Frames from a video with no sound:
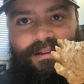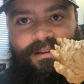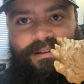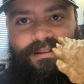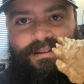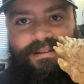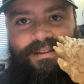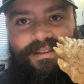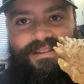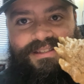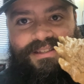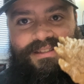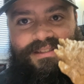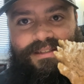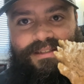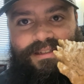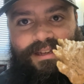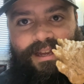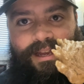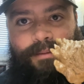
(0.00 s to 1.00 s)
This is a
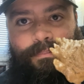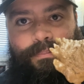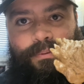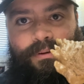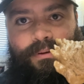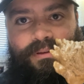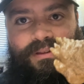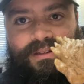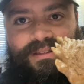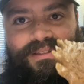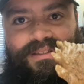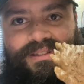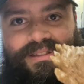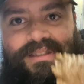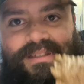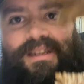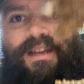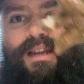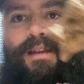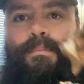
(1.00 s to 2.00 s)
diaper, this is a
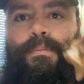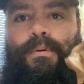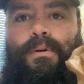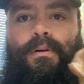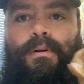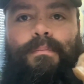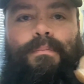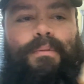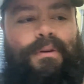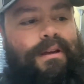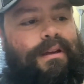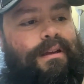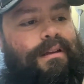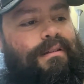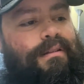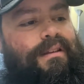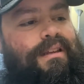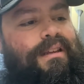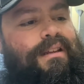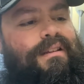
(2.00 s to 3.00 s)
diaper, but
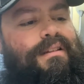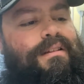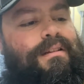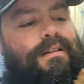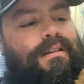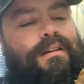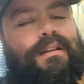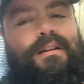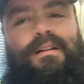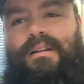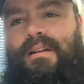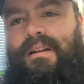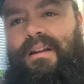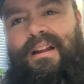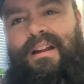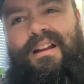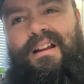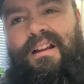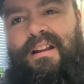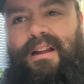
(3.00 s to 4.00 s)
like,
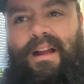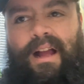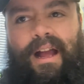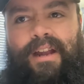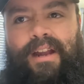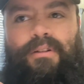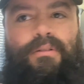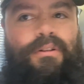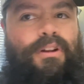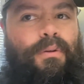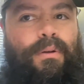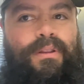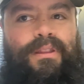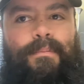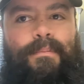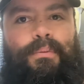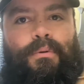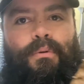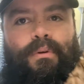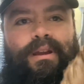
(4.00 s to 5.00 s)
I don't know what the
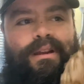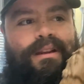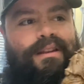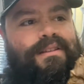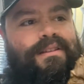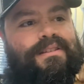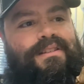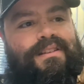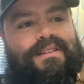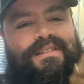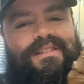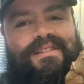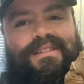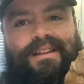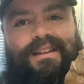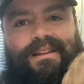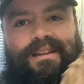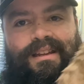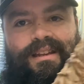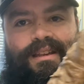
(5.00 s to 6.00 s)
point is, because it's
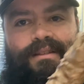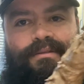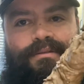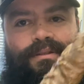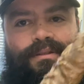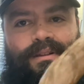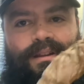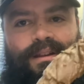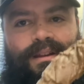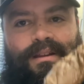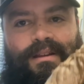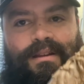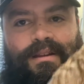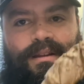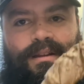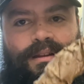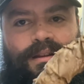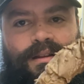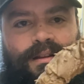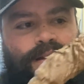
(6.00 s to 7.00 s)
not like he
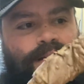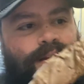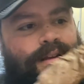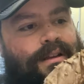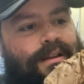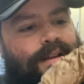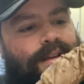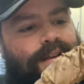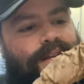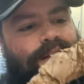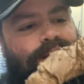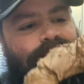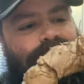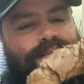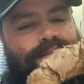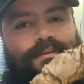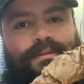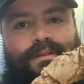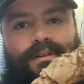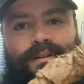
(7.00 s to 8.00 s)

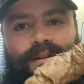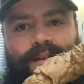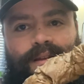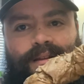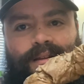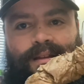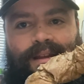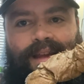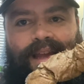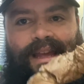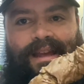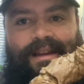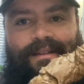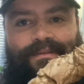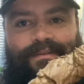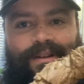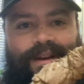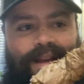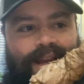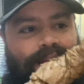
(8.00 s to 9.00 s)
doesn't really
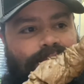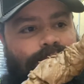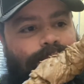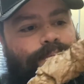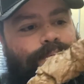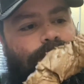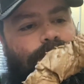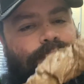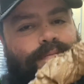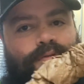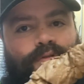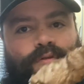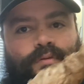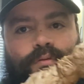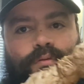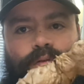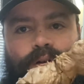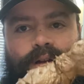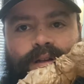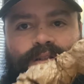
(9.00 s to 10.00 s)
have an ab
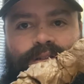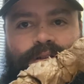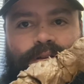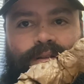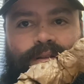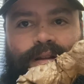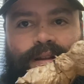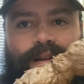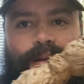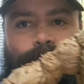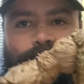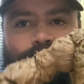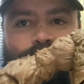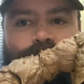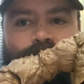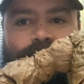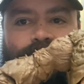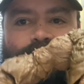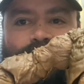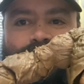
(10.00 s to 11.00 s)
crunch. I mean, you
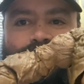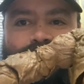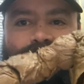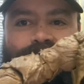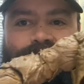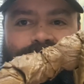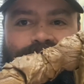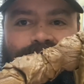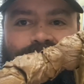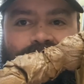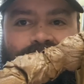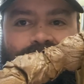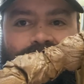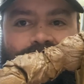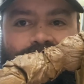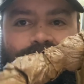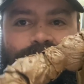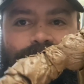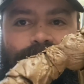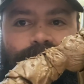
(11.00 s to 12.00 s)
can get it like
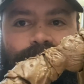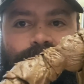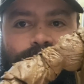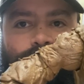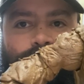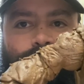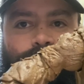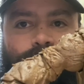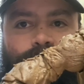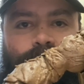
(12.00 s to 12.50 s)
that, you know,